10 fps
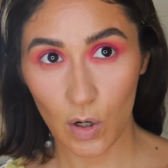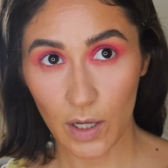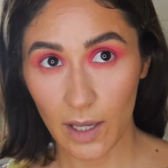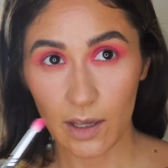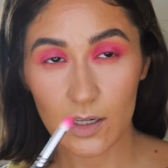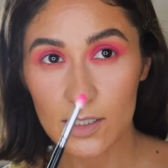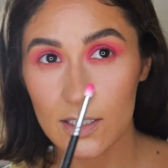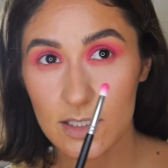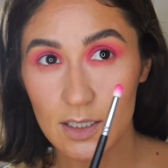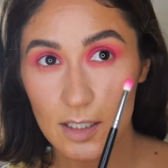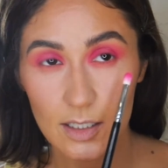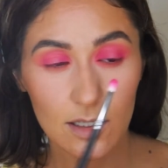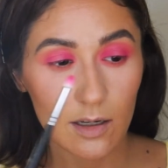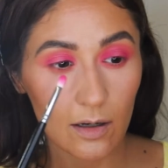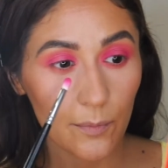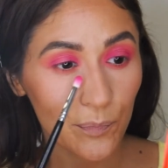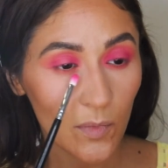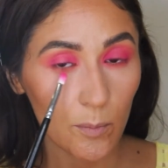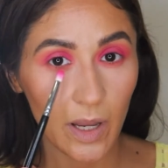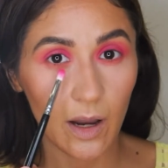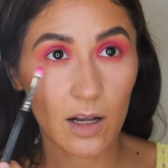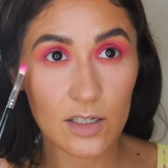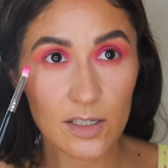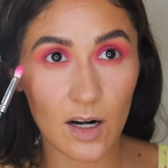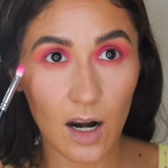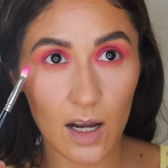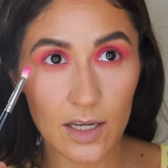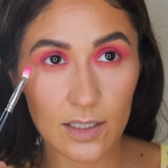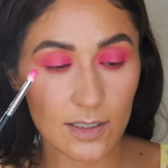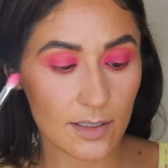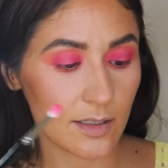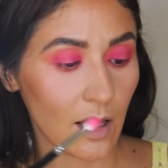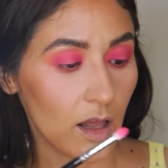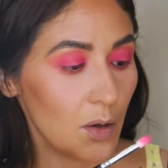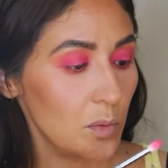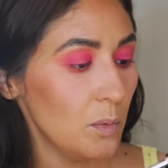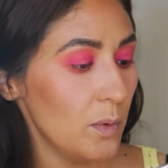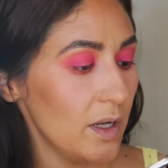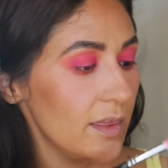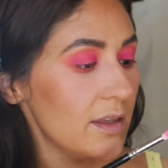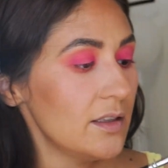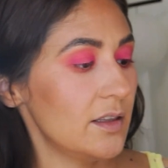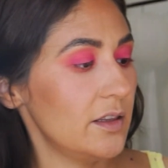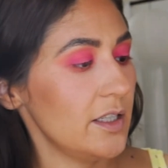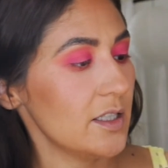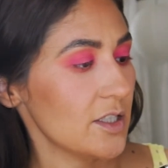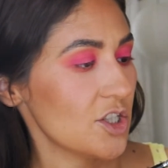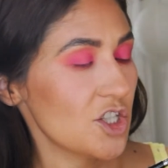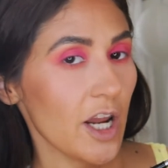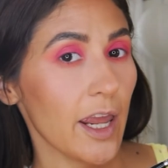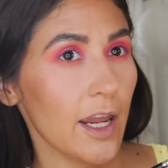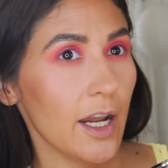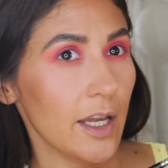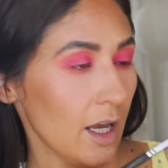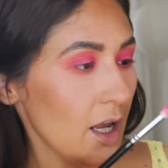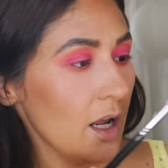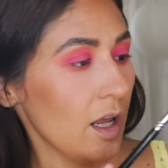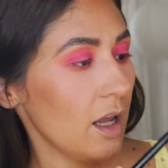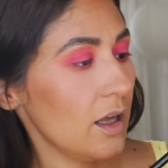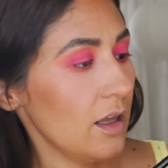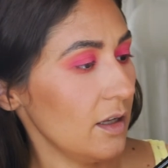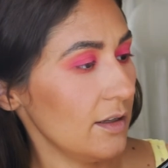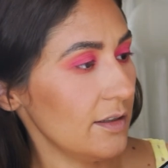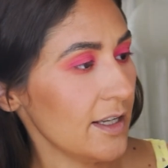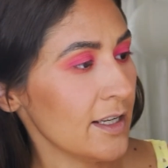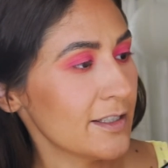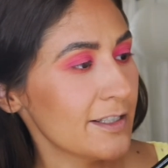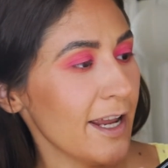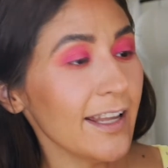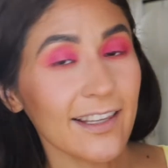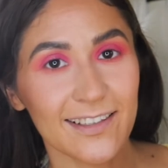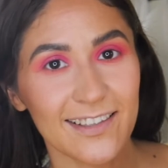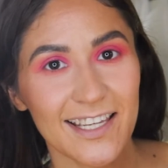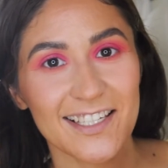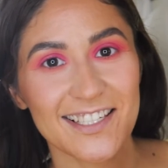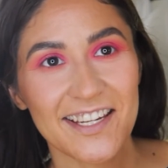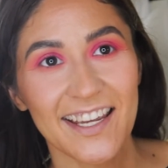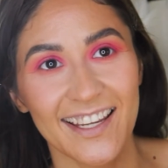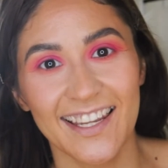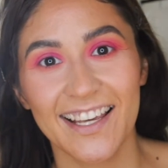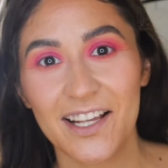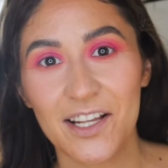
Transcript: Okay, I did my under eyes with this shade and this shade and this shade